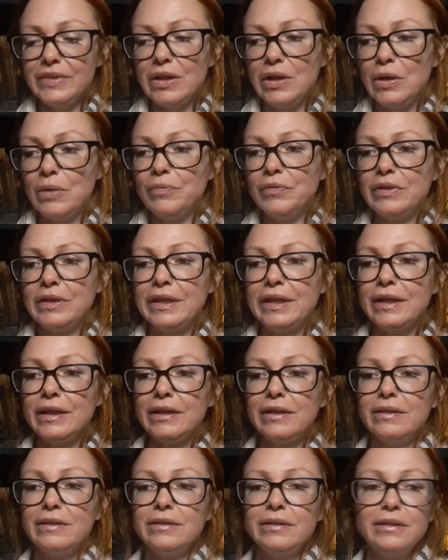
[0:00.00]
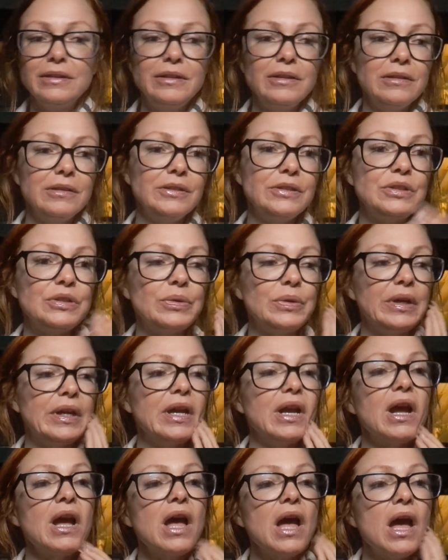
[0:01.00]
Hopefully, you'll
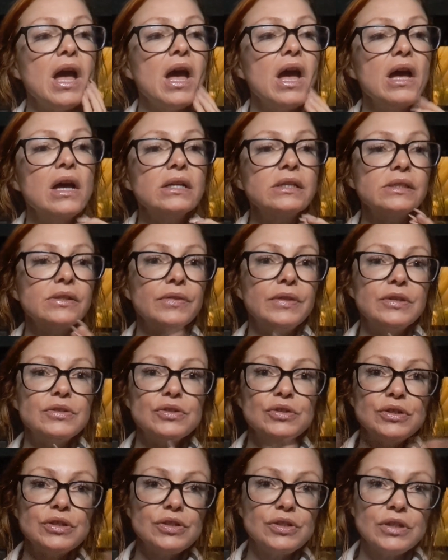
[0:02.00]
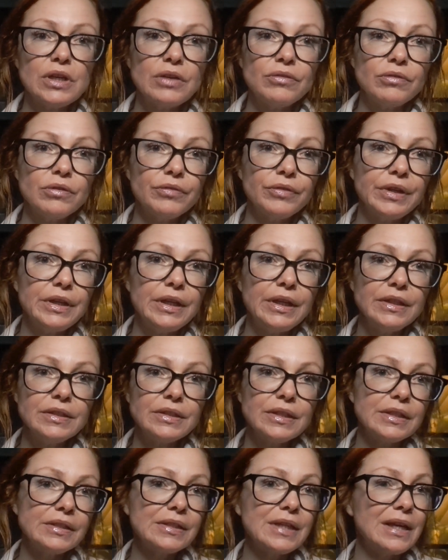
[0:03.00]
enjoy. So, these are just general readings.
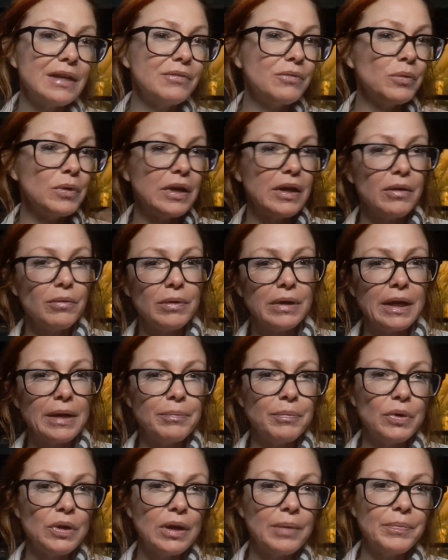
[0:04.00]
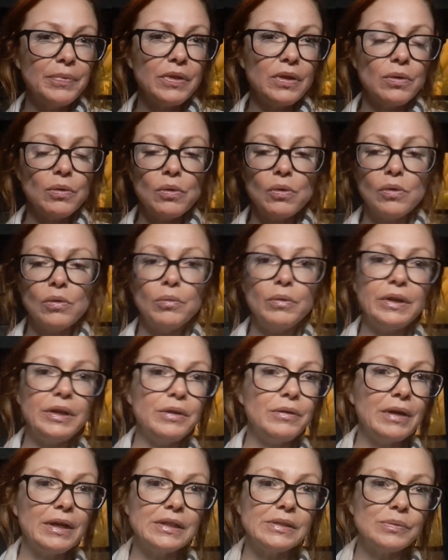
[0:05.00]
That's kind of what, when I put up the whole, what do
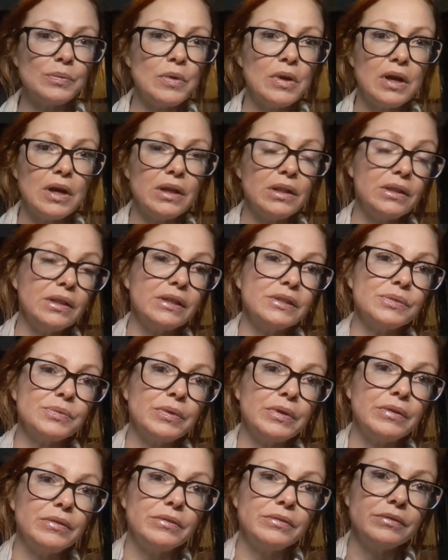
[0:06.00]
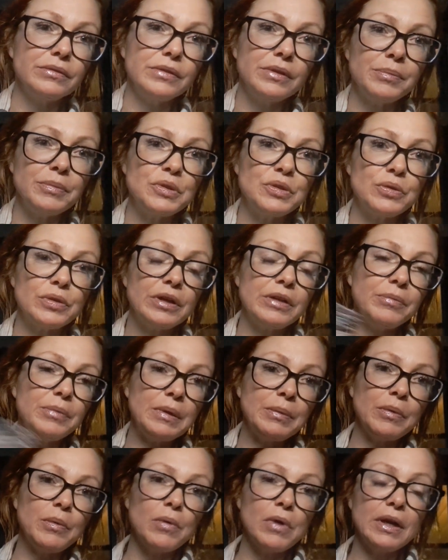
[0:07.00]
you guys want? That's what the majority of
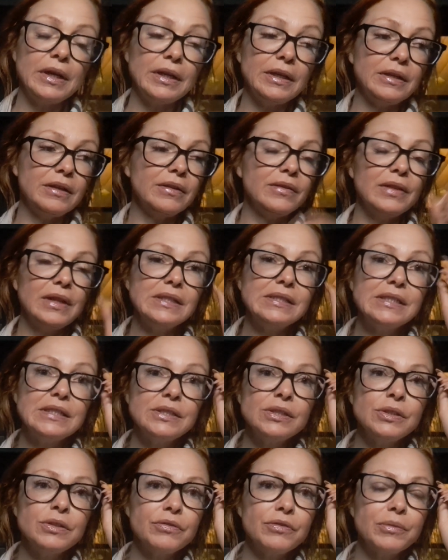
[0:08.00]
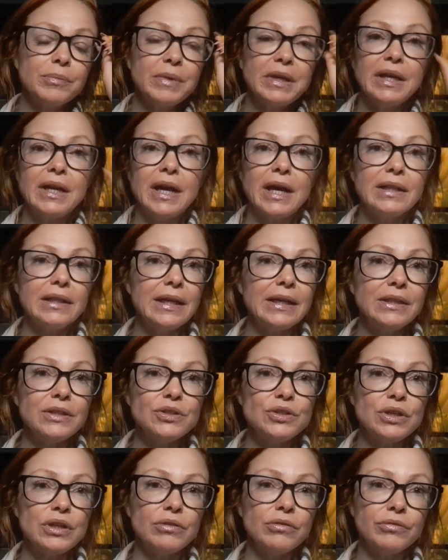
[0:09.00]
people wanted. It's easier for me. I like the
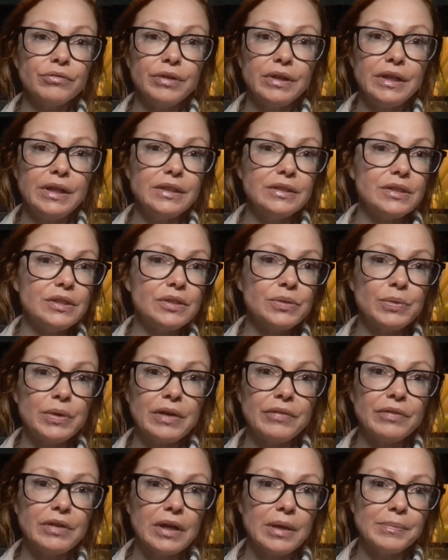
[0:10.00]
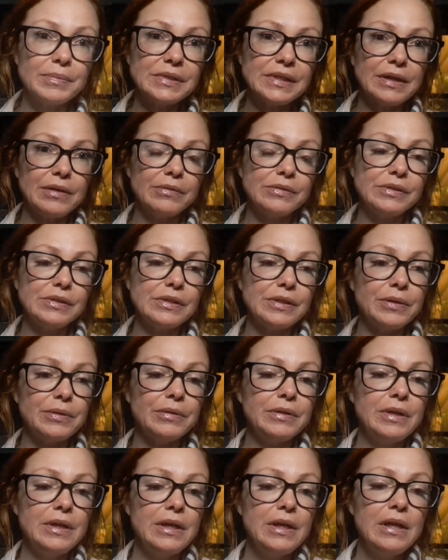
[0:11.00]
general readings. It's whatever comes out. So,
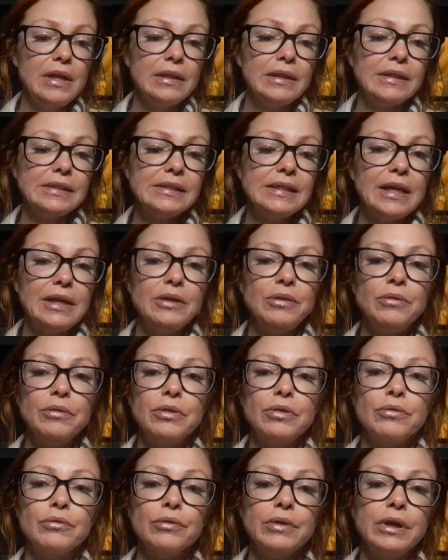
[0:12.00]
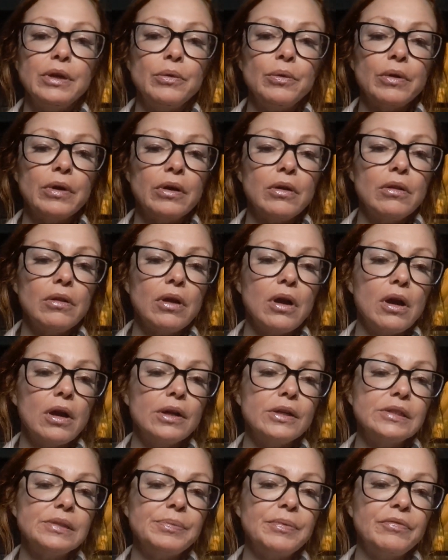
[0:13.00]
let's get you three oracle
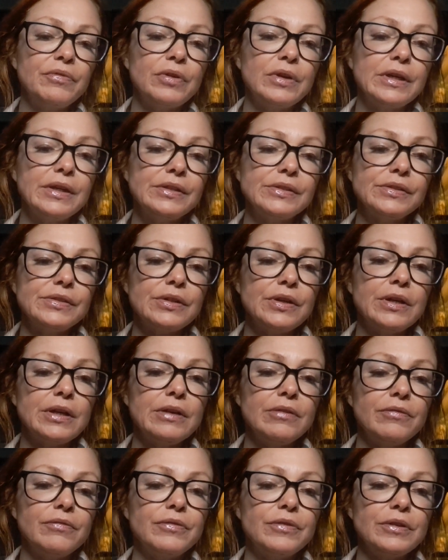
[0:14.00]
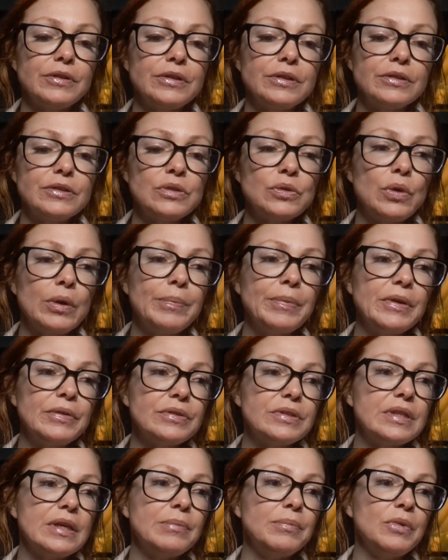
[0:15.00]
cards before I start for Scorpio,
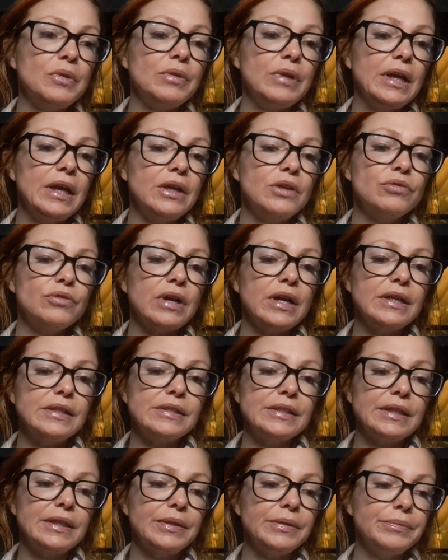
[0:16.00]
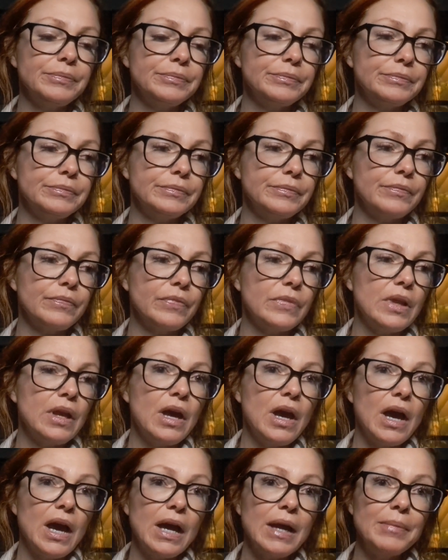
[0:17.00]
Sun, Moon, and Rising.
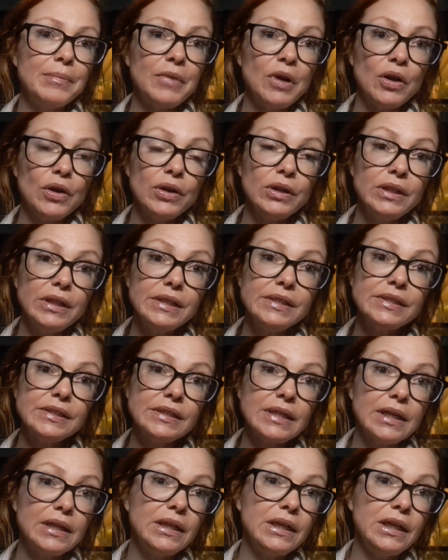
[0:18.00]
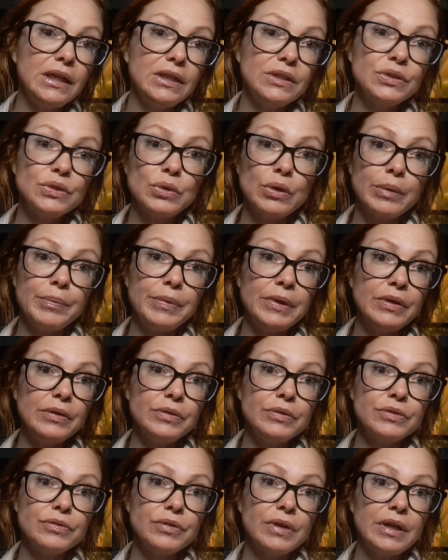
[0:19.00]
I am currently studying
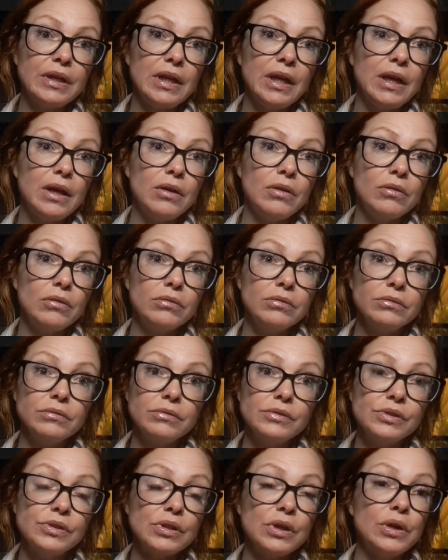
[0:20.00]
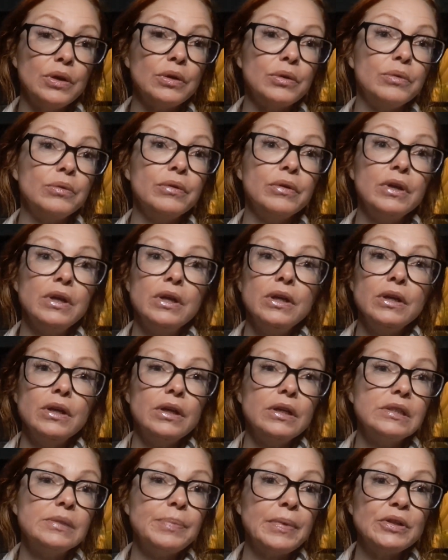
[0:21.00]
Scorpios right now. So,
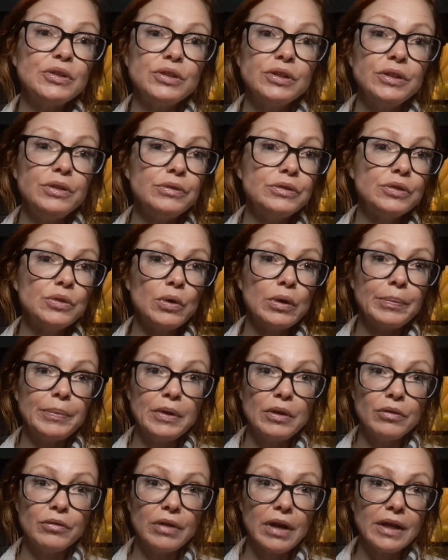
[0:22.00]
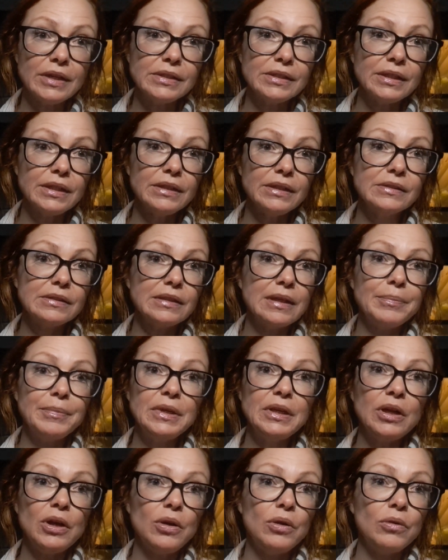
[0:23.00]
especially you Scorpio risings, let me
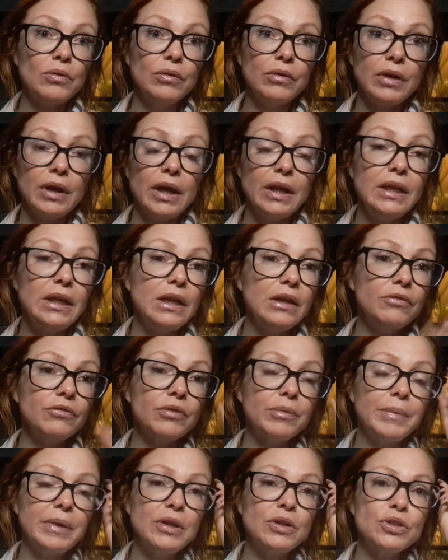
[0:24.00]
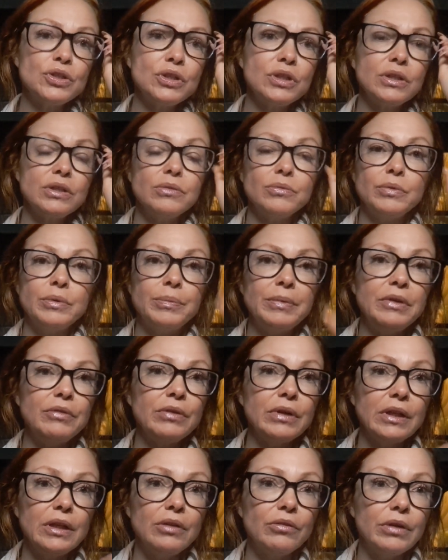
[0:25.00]
know. Any information would be
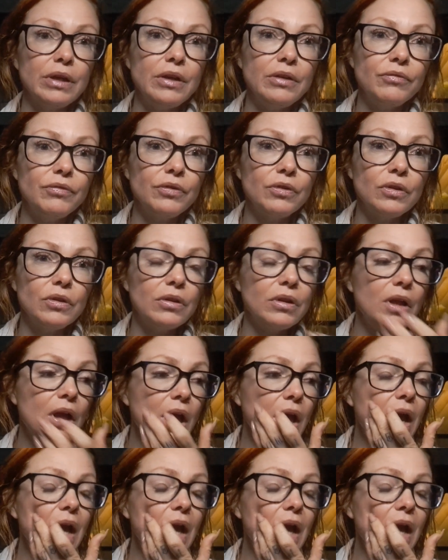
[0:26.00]
really grateful.